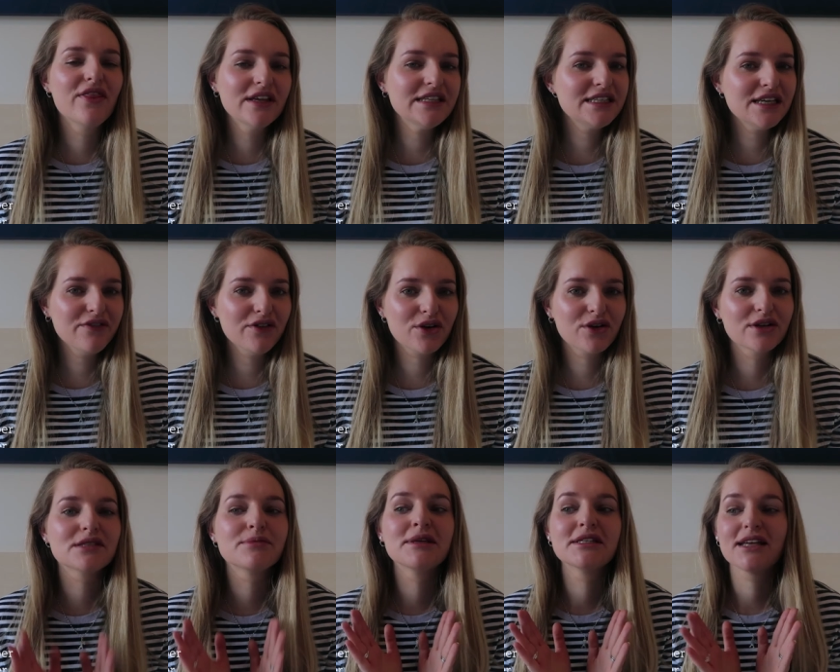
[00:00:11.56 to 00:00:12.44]
this year for
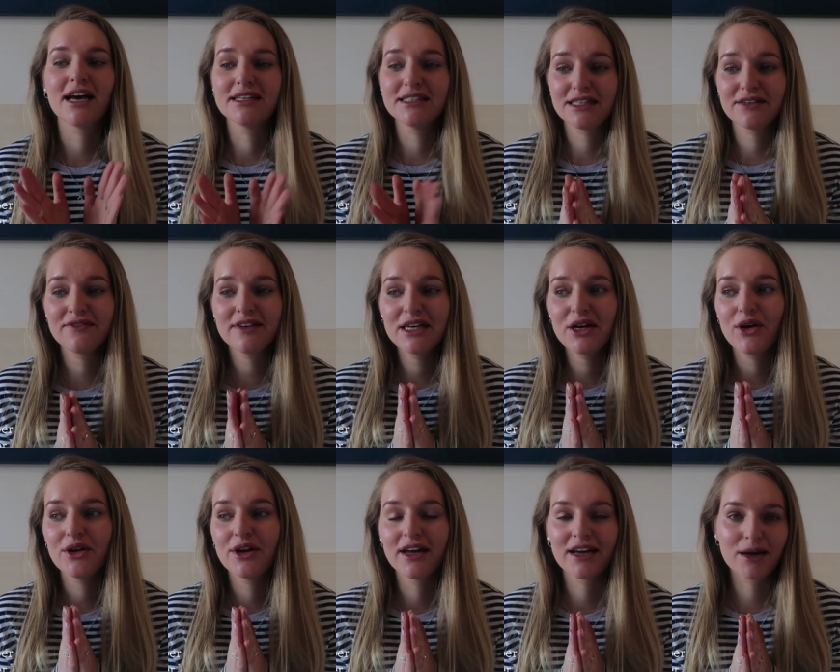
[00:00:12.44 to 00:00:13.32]
Christmas, I definitely
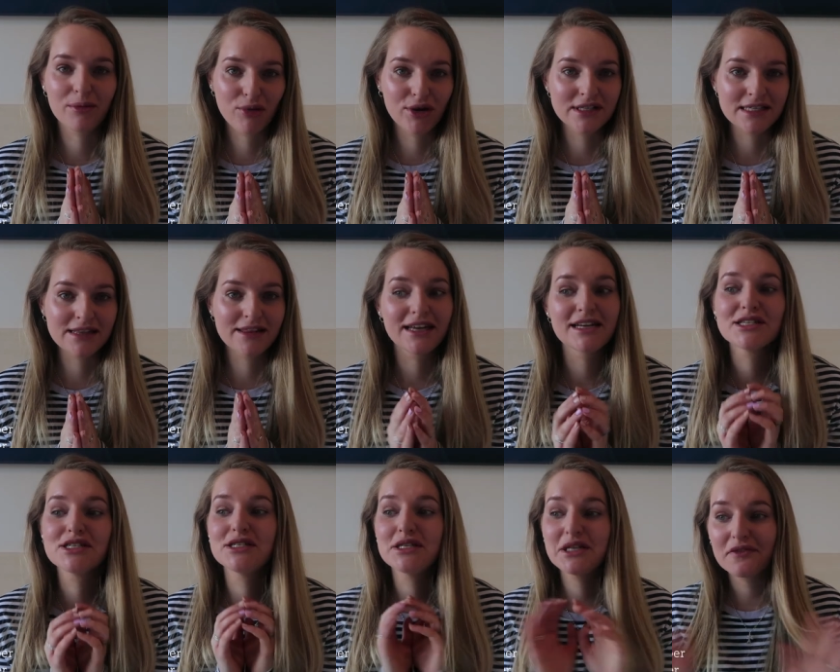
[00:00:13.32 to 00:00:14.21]
got Nick a present that
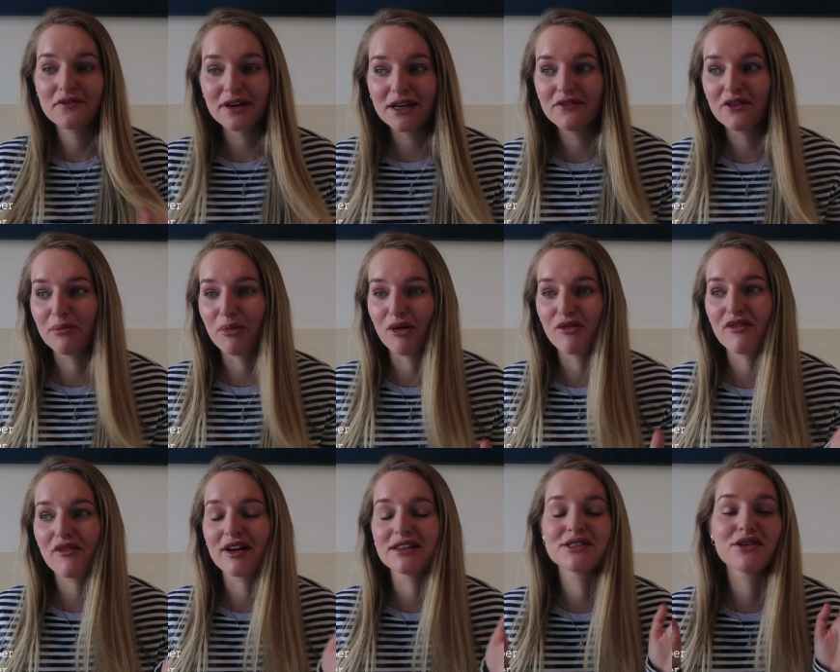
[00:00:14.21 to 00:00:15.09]
is definitely for
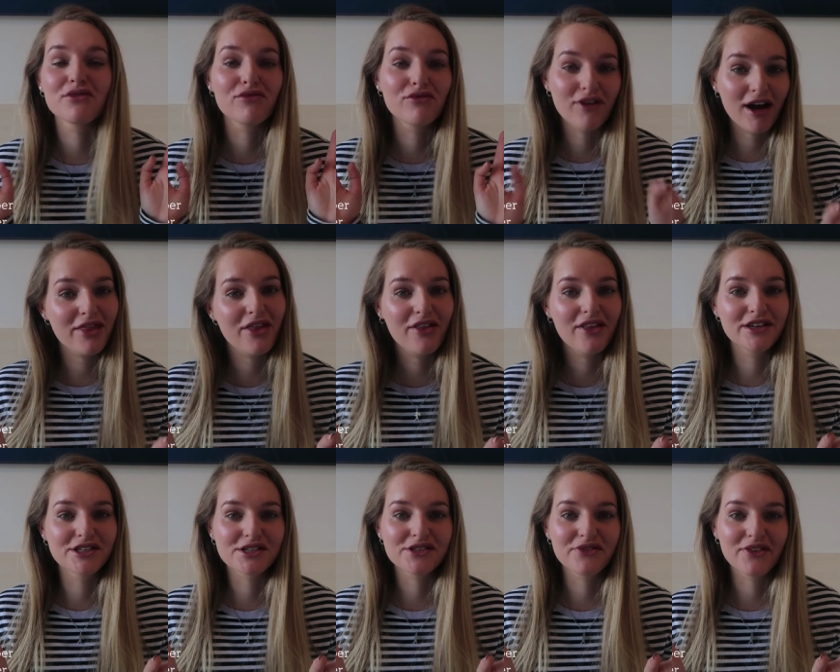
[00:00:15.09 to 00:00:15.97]
both of us rather
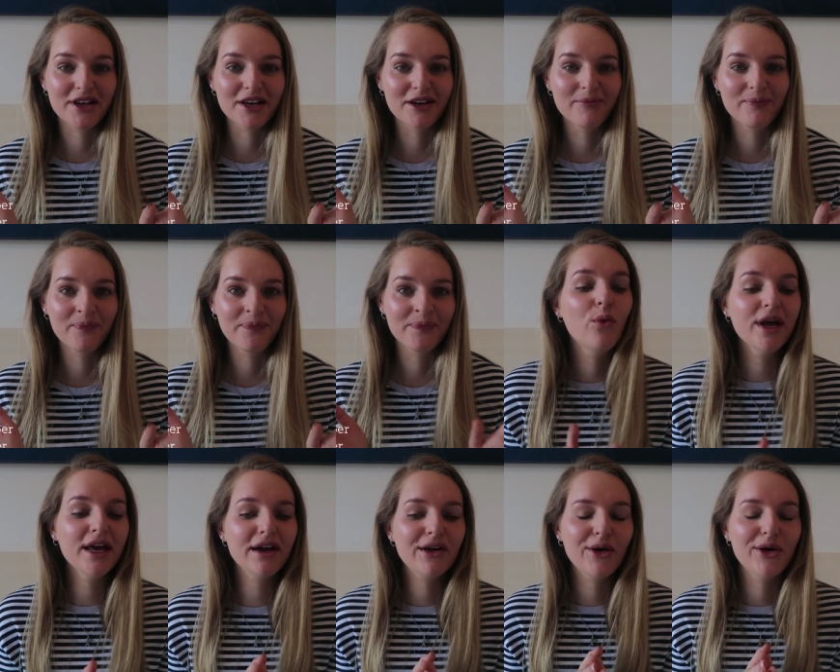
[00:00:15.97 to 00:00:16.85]
than just for him.
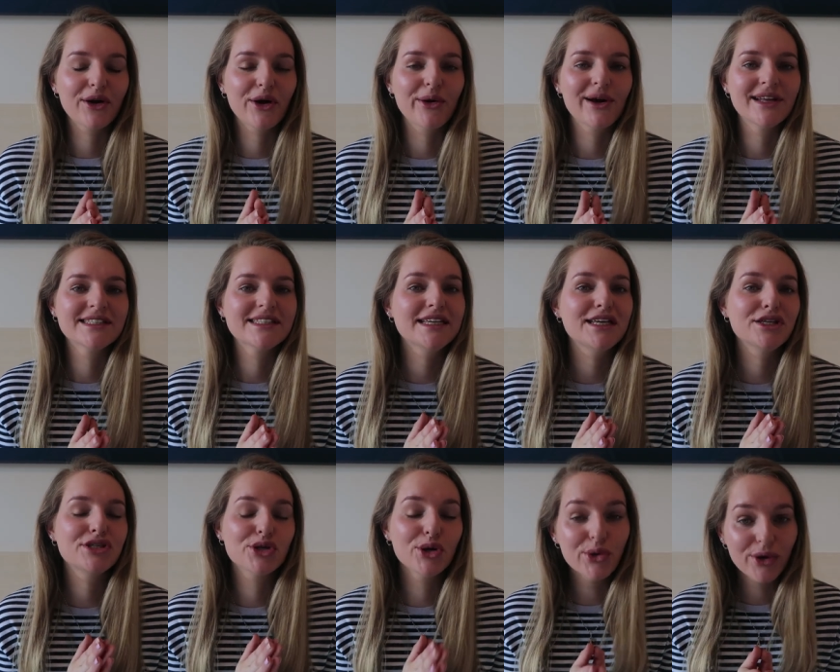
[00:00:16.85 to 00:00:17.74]
We are going to go and
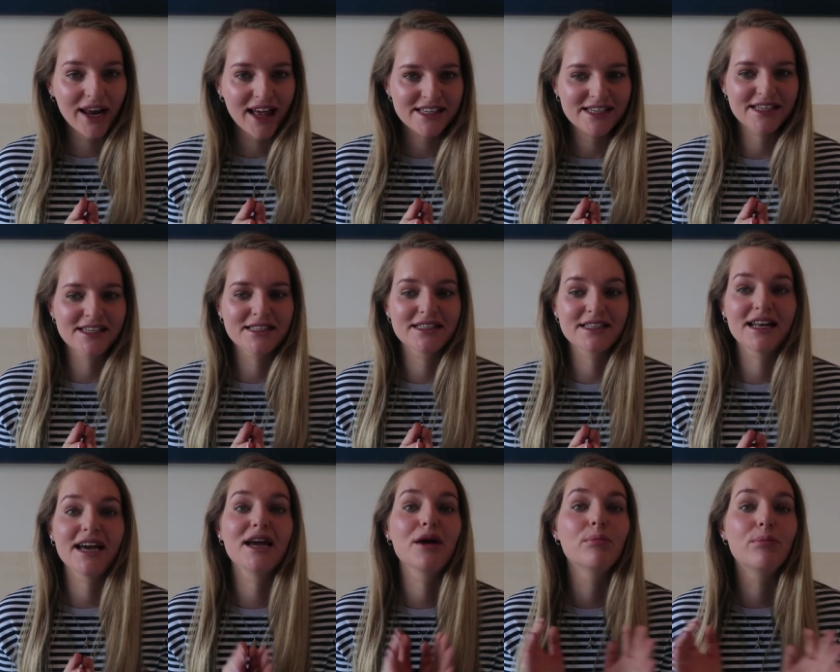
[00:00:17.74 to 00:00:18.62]
see two glaciers
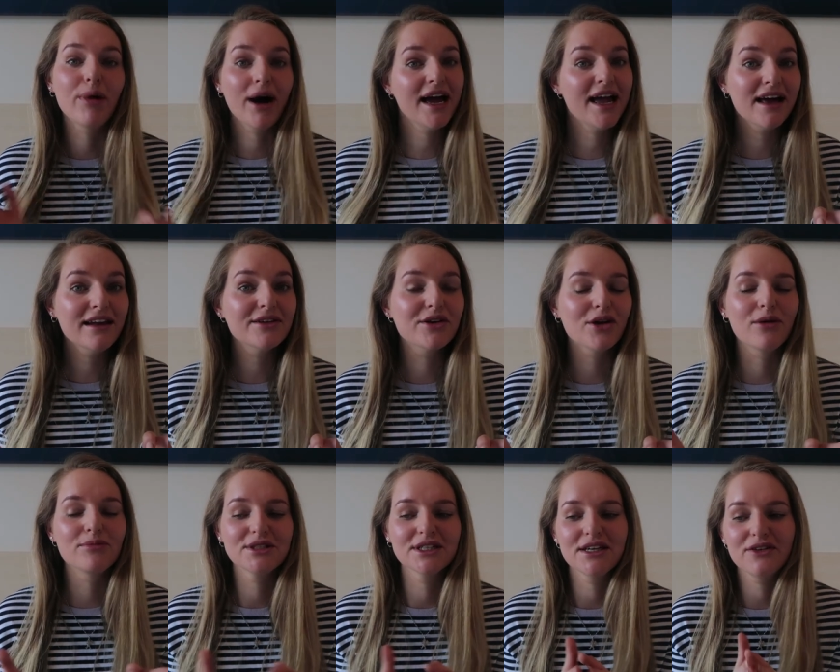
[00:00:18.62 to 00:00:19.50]
today by
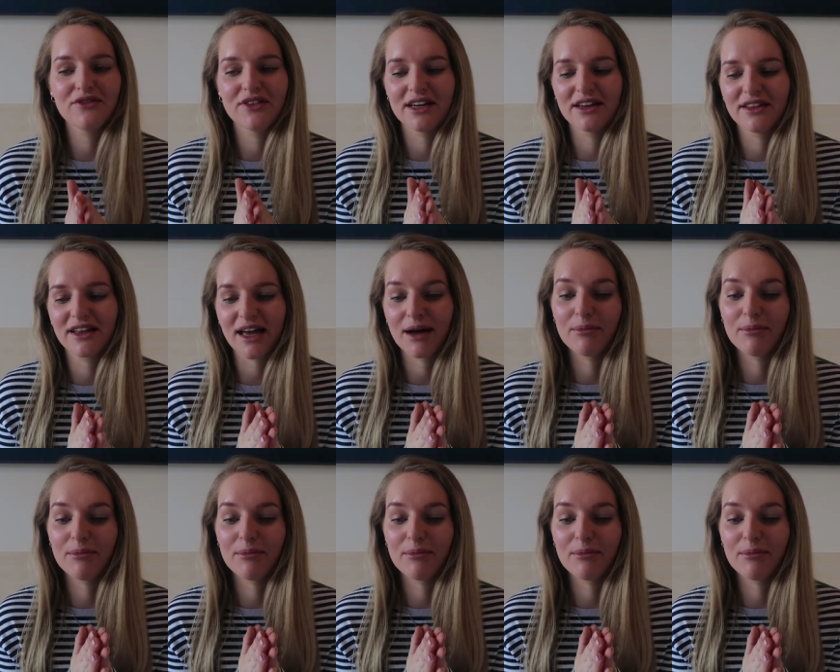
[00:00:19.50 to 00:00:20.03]
helicopter via the